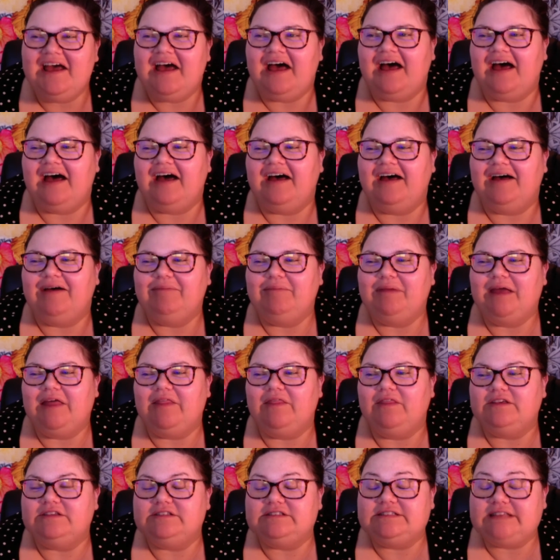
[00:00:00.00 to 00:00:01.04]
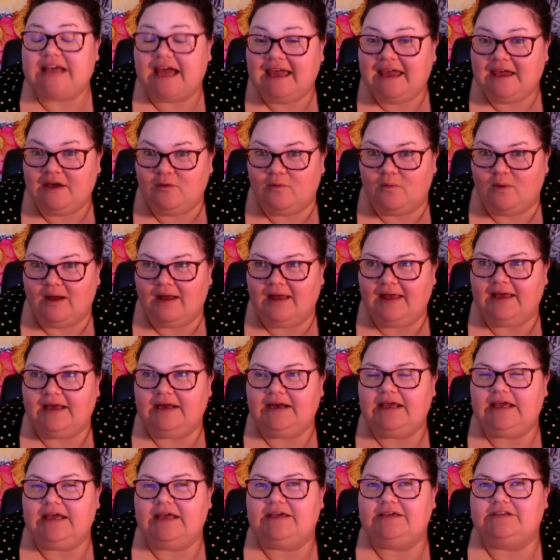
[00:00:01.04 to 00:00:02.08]
And the second one
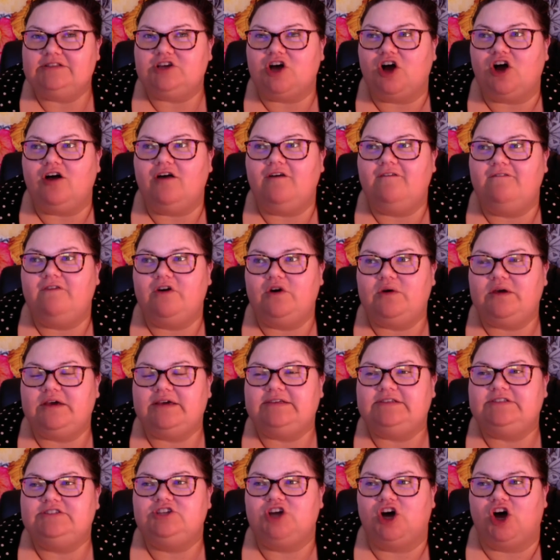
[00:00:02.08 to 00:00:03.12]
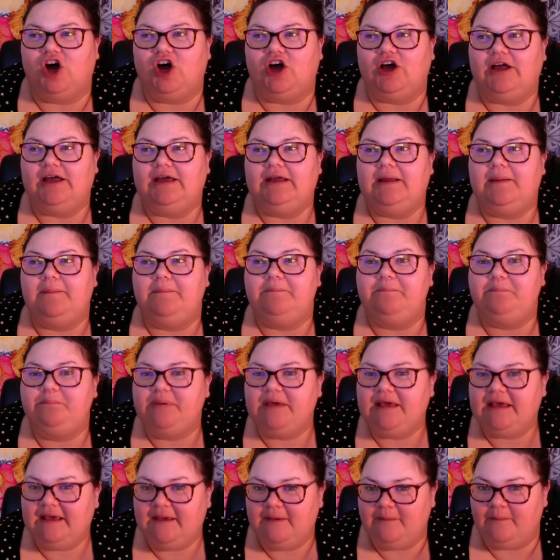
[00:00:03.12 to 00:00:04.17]
is all focused on
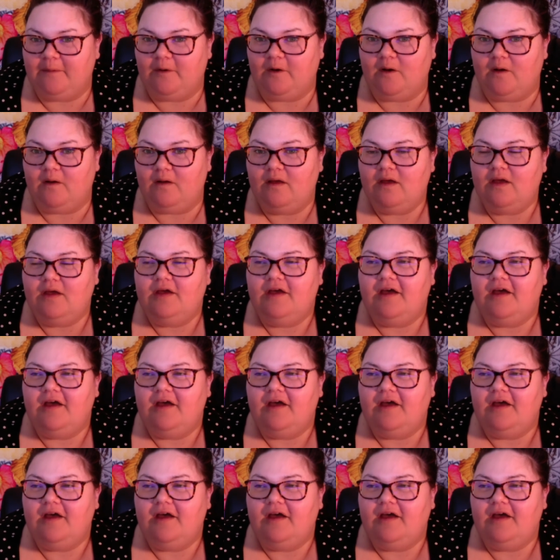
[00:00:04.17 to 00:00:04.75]
people.